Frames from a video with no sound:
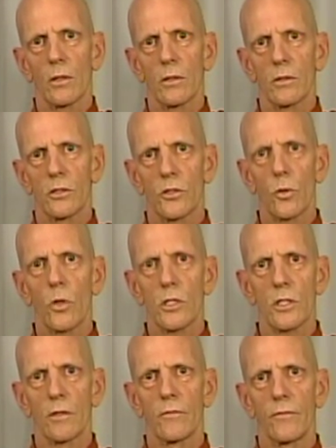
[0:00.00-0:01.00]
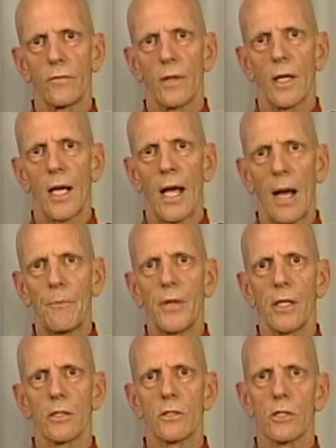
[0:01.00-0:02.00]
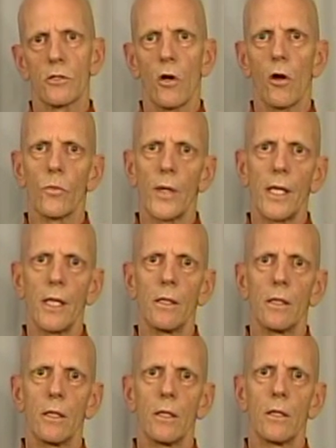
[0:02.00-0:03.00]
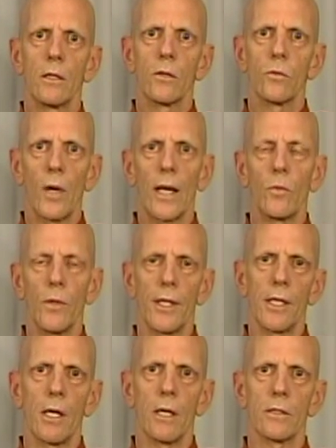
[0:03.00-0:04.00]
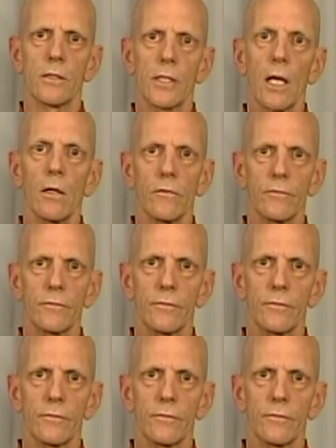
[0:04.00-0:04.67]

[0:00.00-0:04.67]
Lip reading: source of happiness that's already right within ourself.